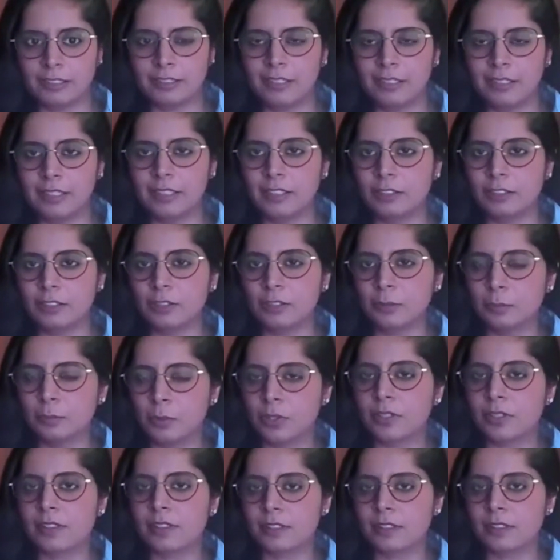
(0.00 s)
leading to
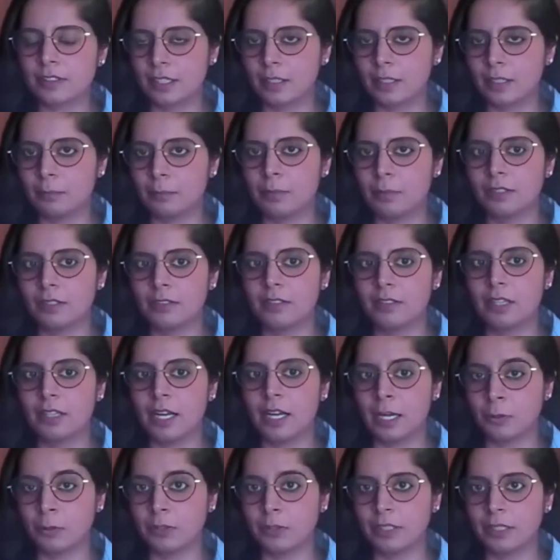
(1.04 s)
more sustainable
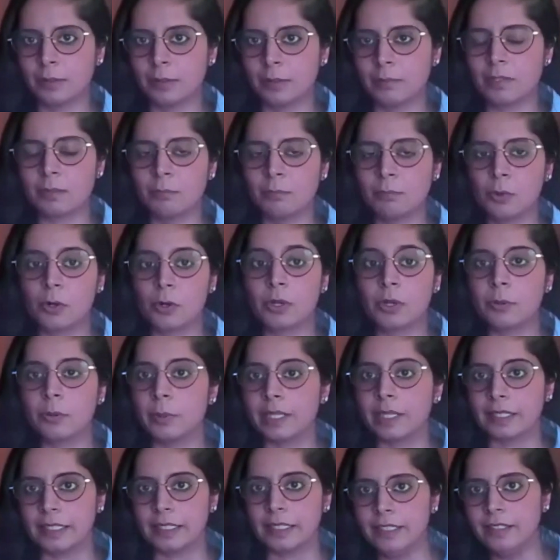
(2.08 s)
outcomes more
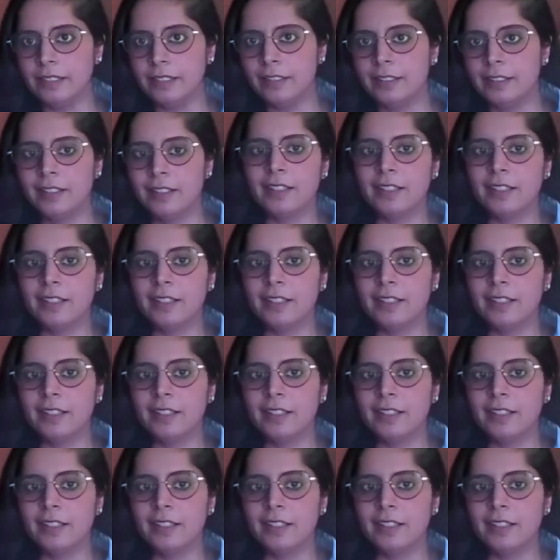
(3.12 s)
quickly.